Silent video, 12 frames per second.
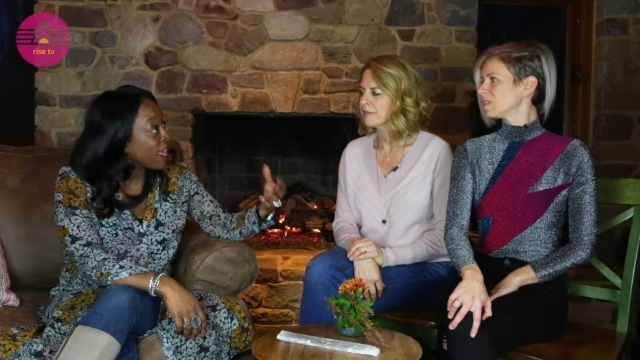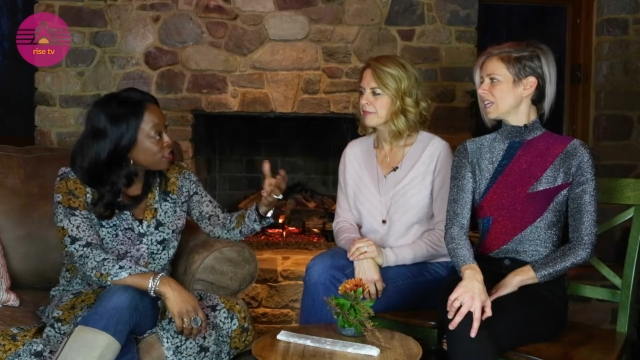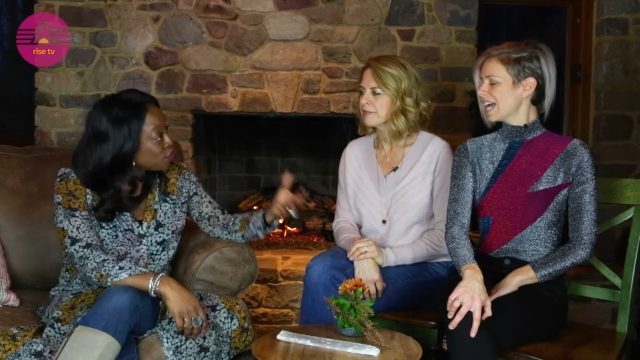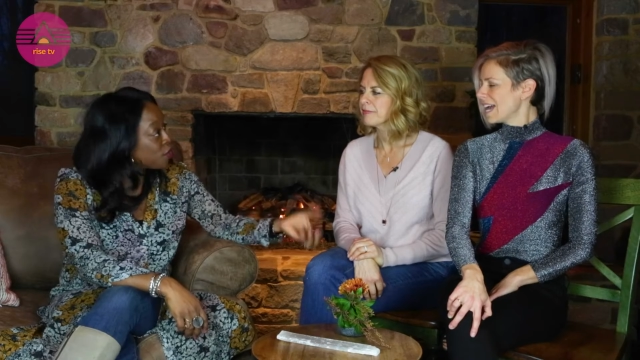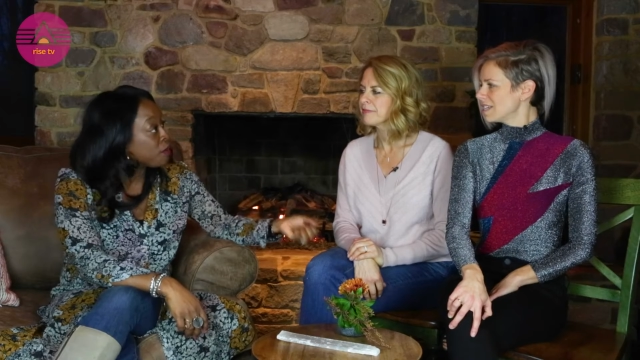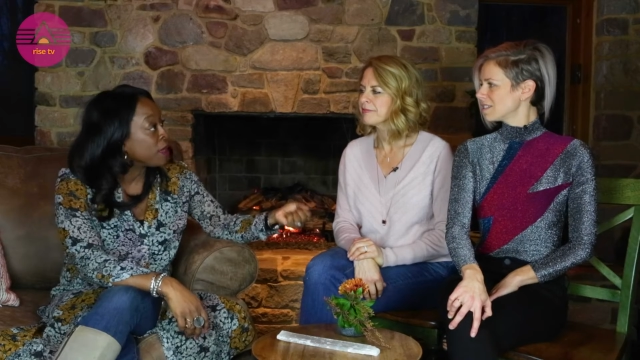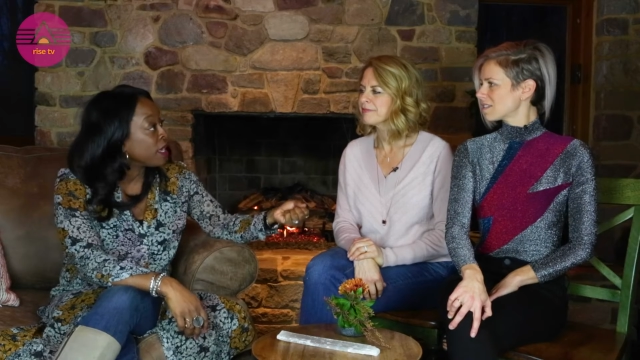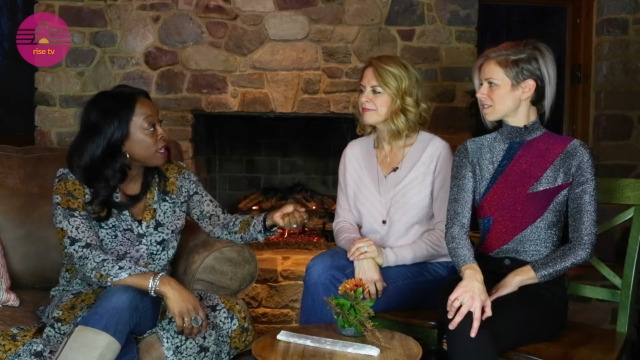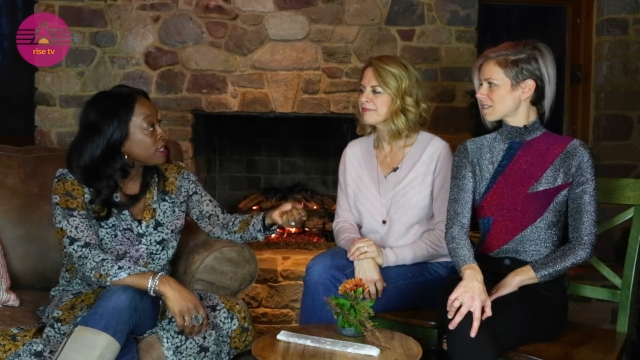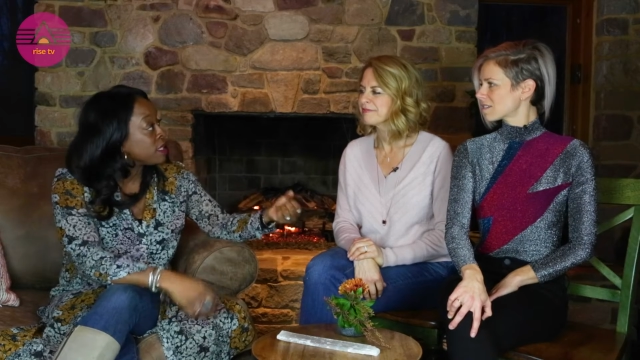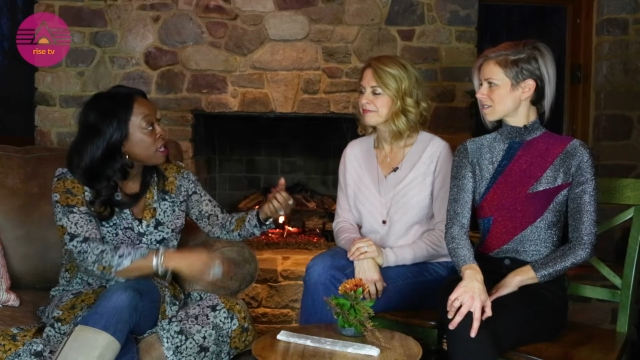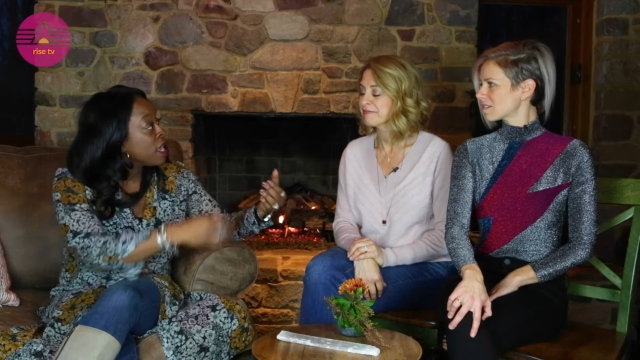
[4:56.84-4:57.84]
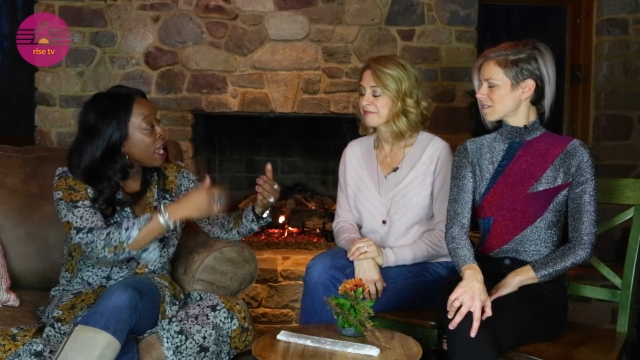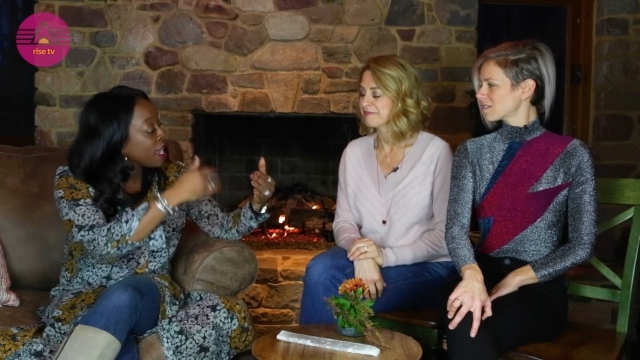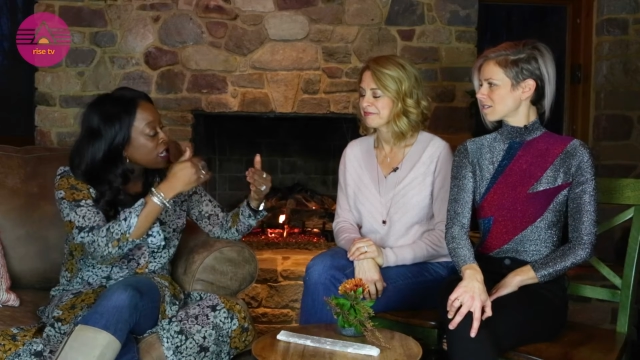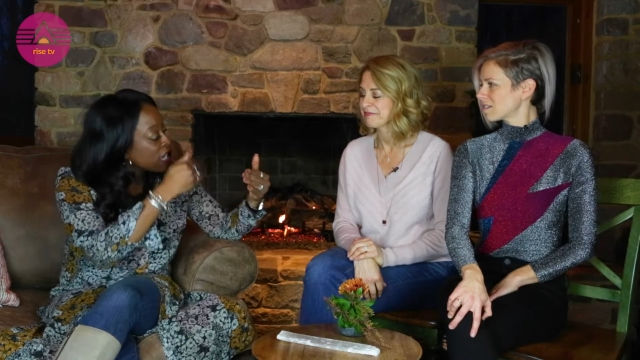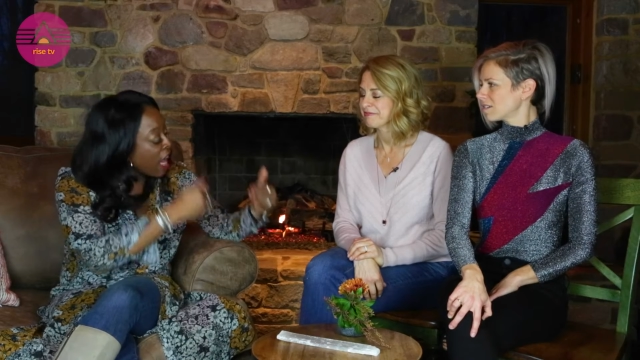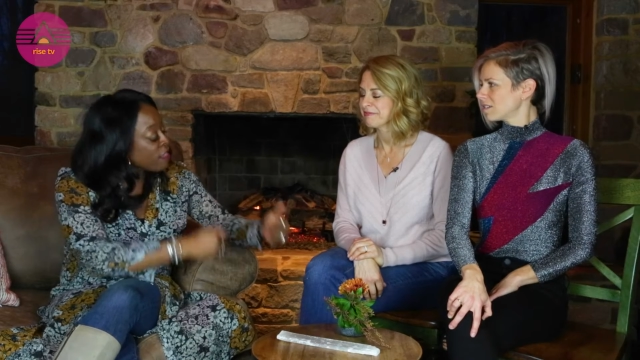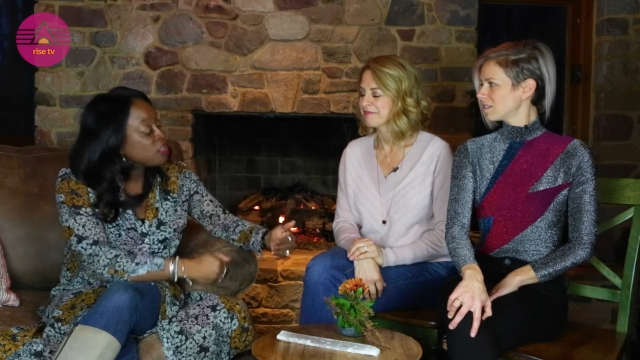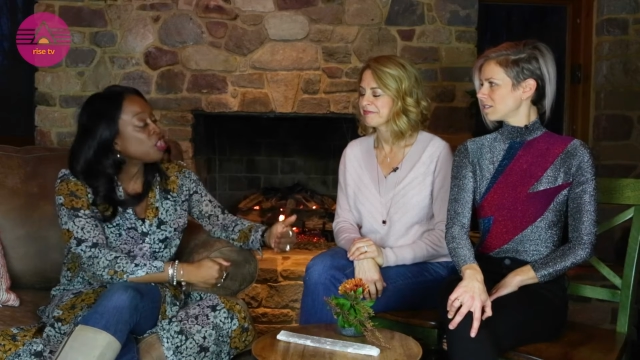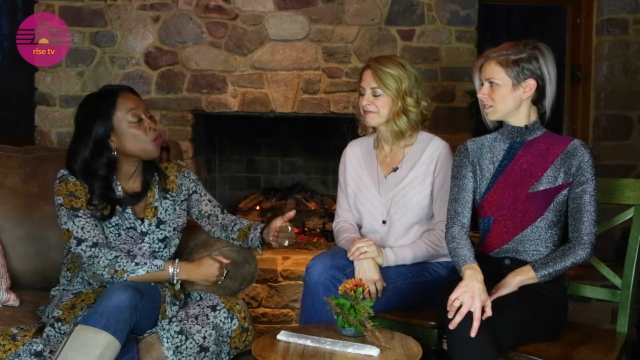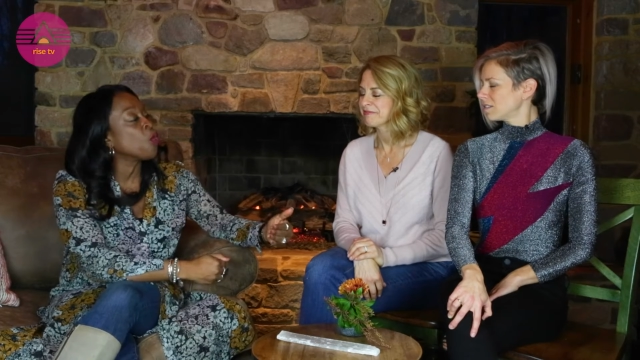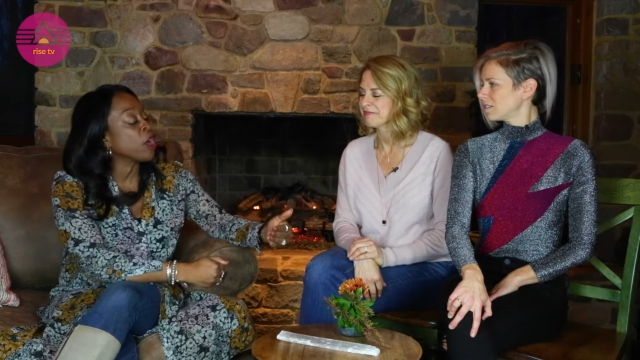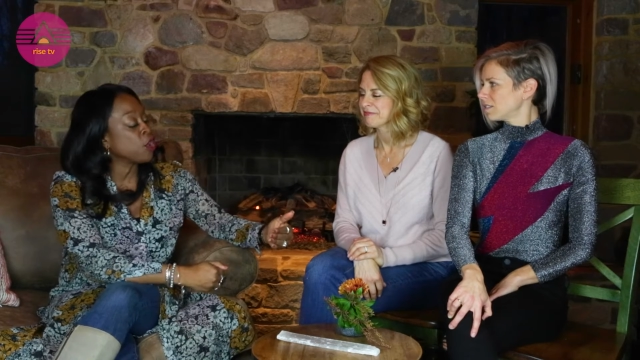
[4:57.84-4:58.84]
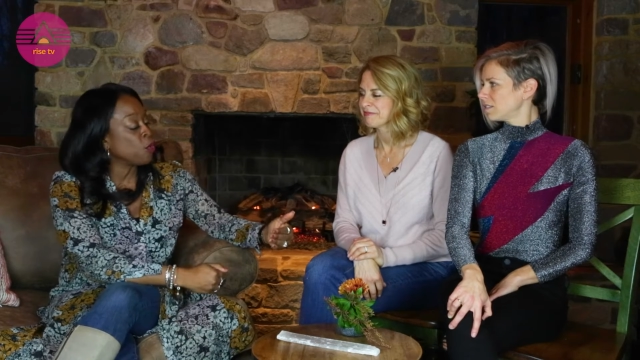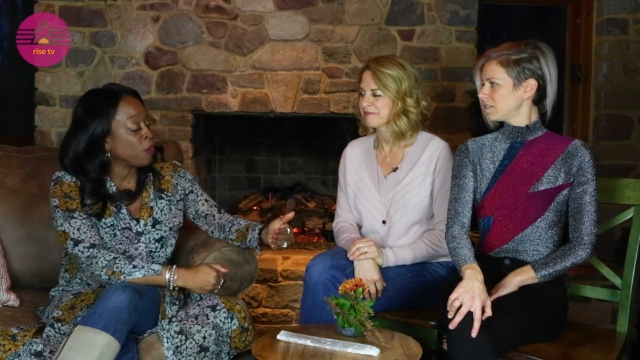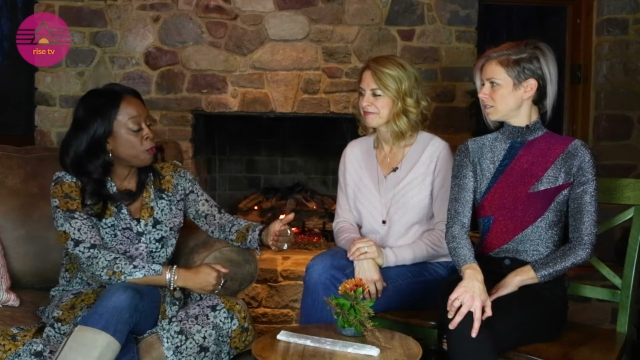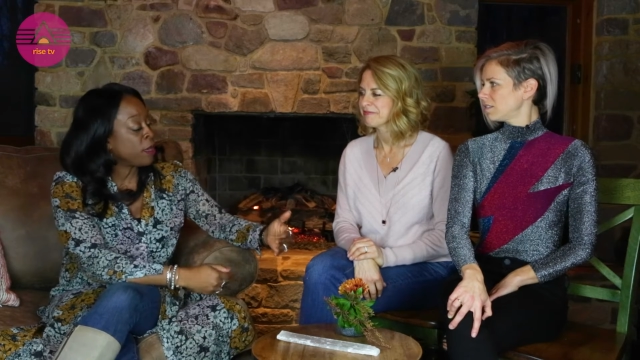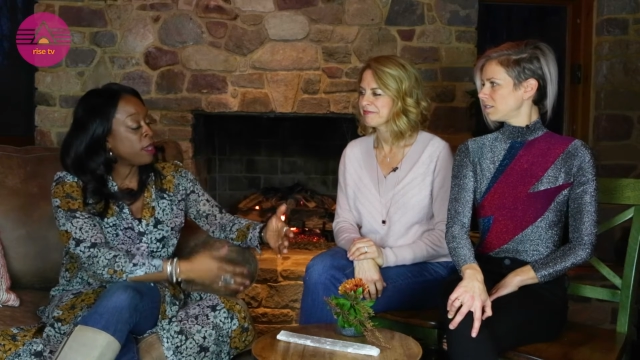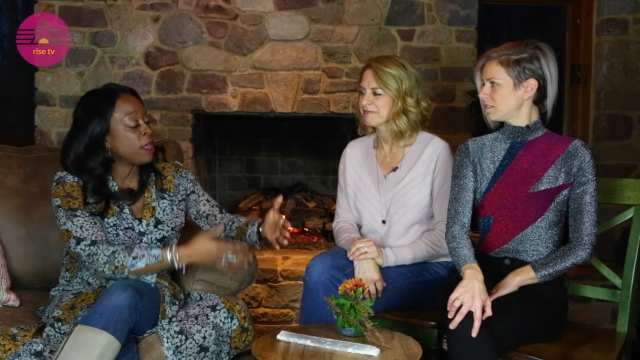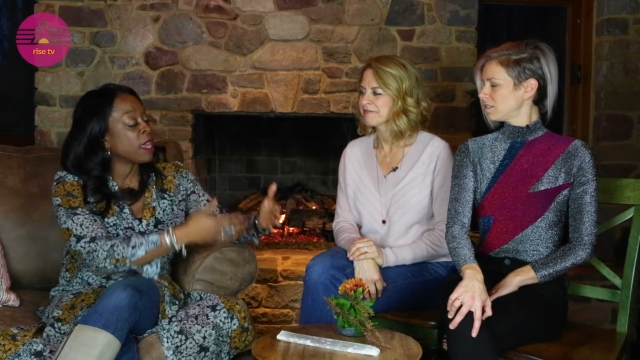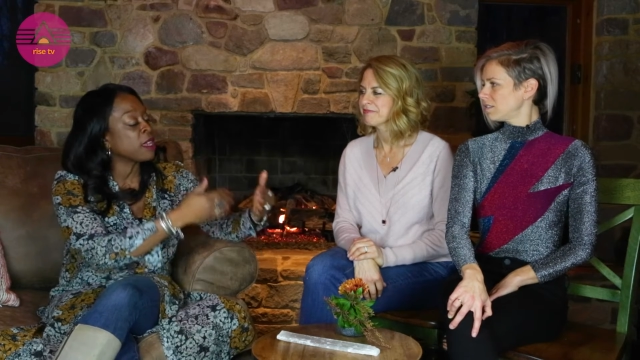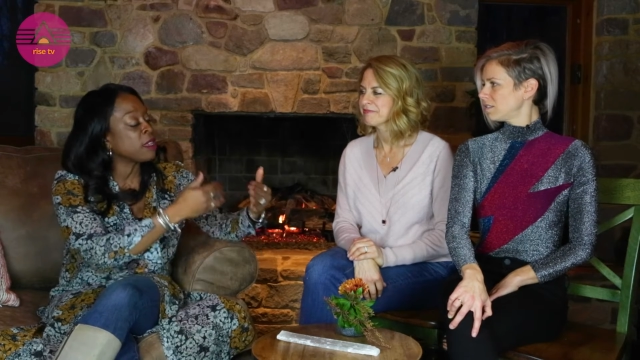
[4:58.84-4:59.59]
Speaker 1: And that's for me, is acknowledging where you have been,